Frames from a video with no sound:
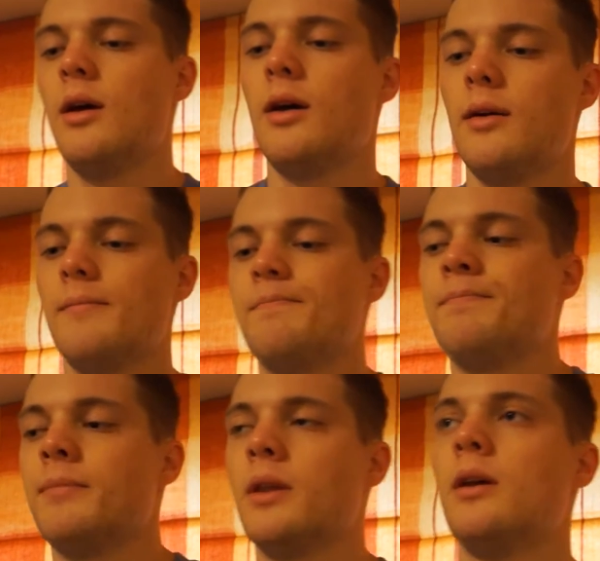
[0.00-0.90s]

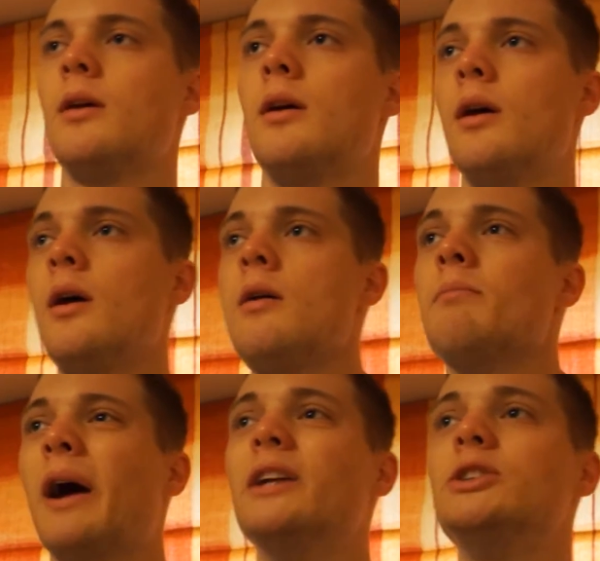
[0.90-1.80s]

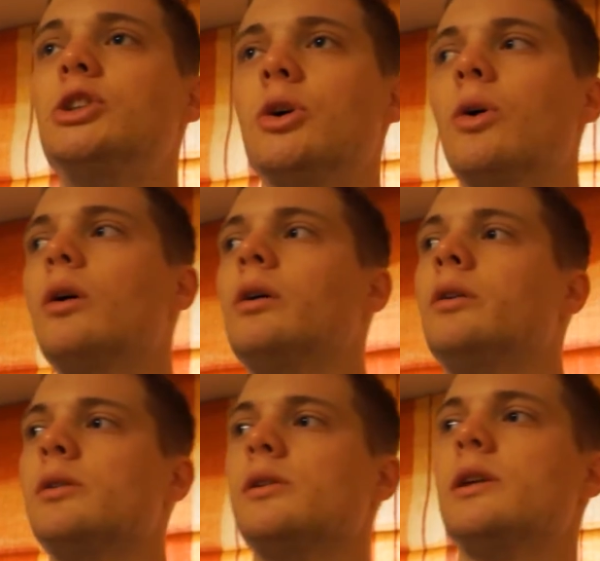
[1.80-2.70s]
But in short,
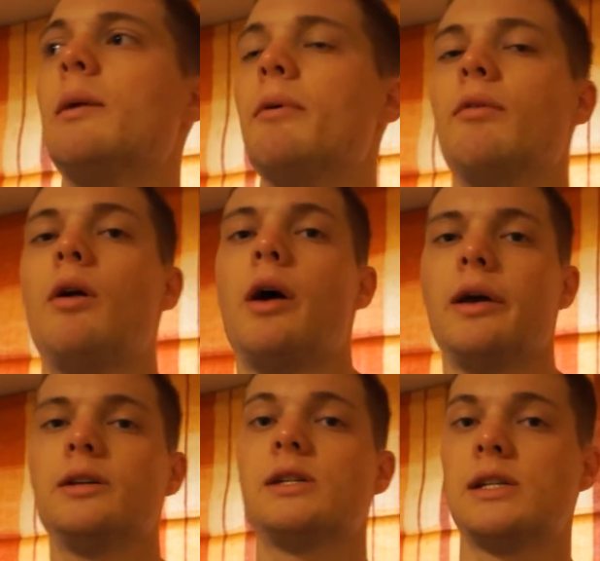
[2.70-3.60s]
so to keep it,
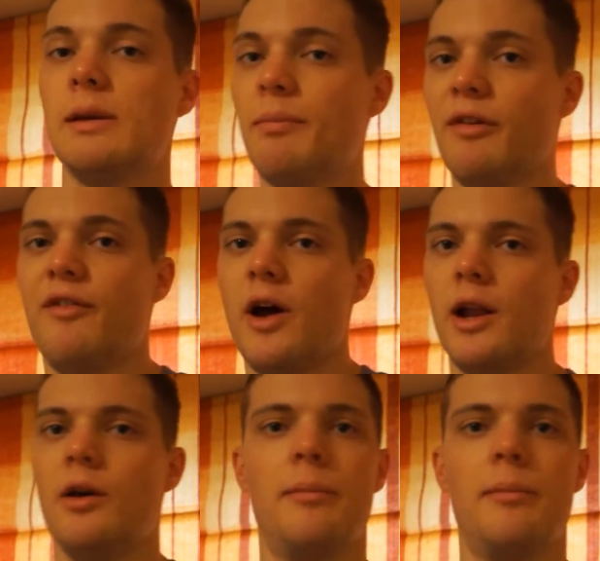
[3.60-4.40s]
like, to simplify it a little